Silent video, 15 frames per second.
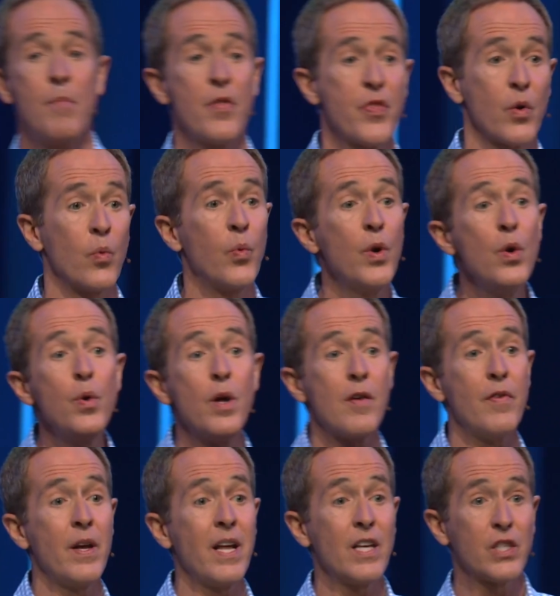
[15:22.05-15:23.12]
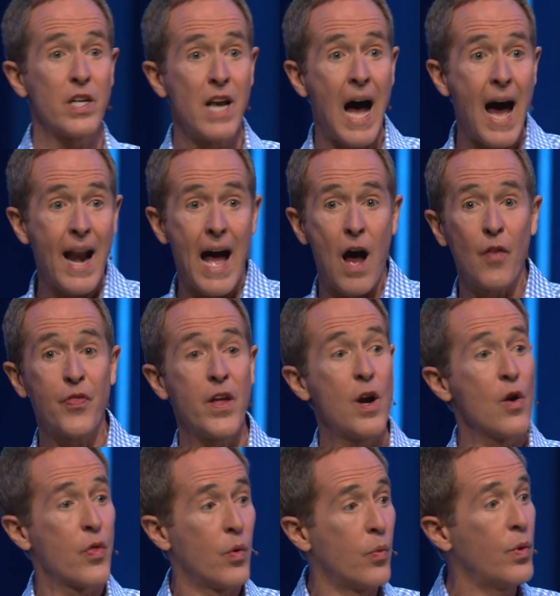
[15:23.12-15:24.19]
but the root of it is not out
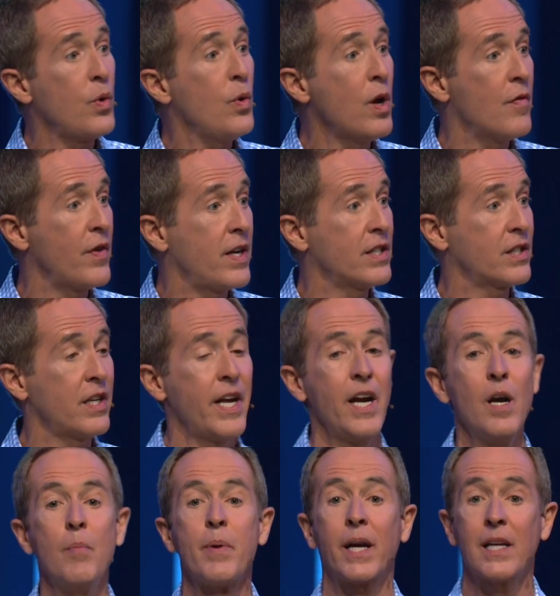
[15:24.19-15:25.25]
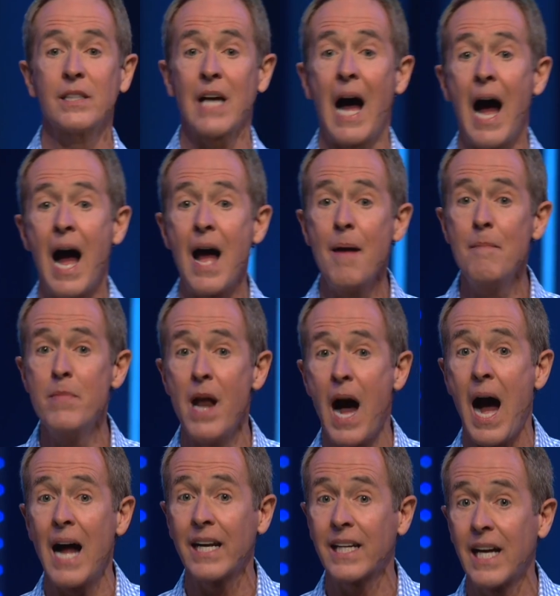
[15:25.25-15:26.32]
there. The root of it is in here because I'm
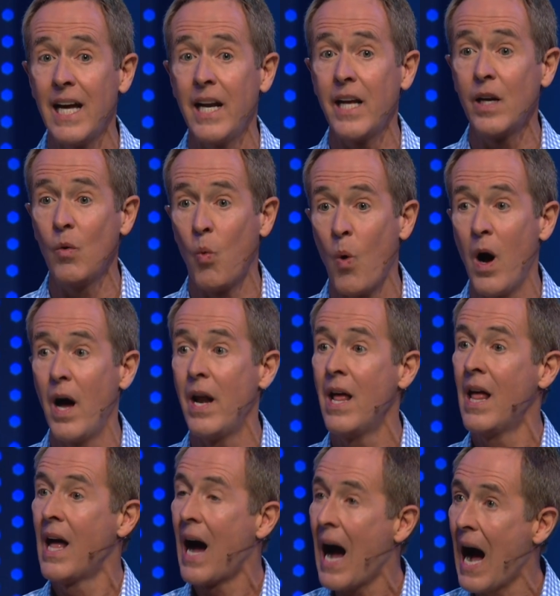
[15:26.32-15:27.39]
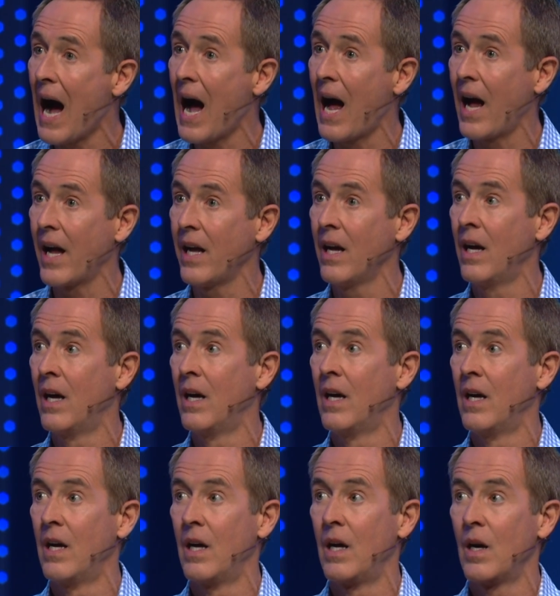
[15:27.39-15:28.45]
not getting what I
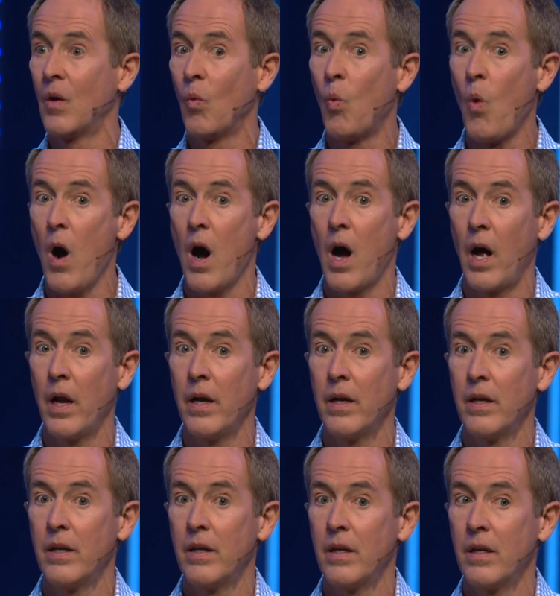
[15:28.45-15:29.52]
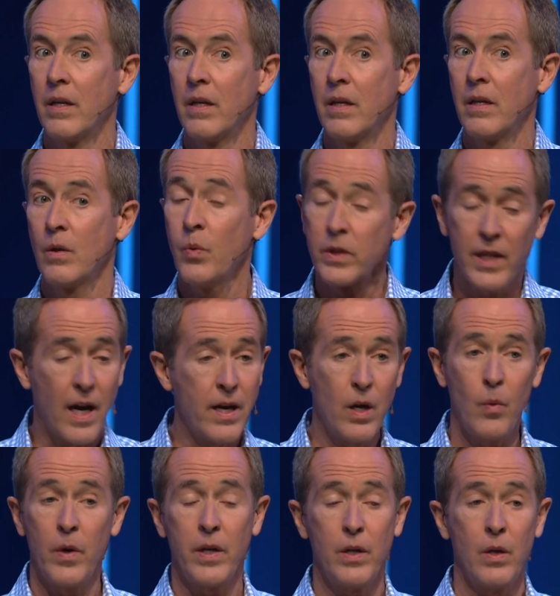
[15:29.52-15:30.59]
want. To which I
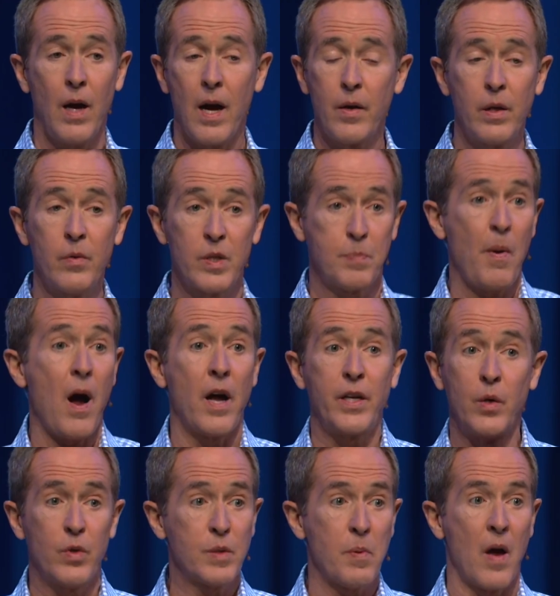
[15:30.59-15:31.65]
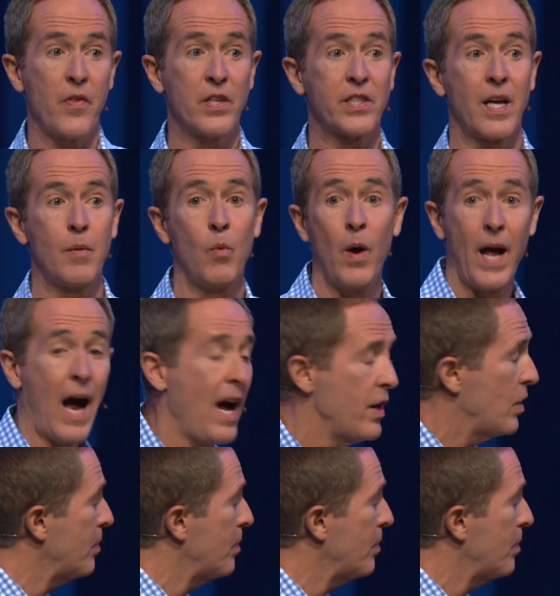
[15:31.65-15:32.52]
know how you respond. You respond the same way I